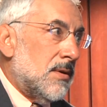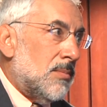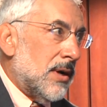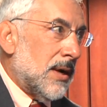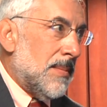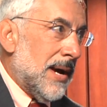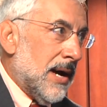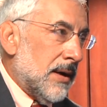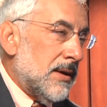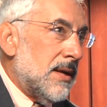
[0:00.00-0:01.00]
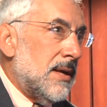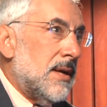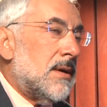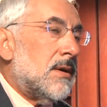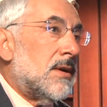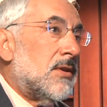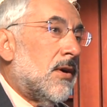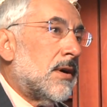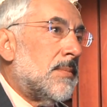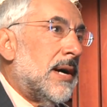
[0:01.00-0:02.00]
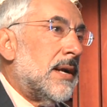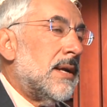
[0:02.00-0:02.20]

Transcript: bring about, or to talk about.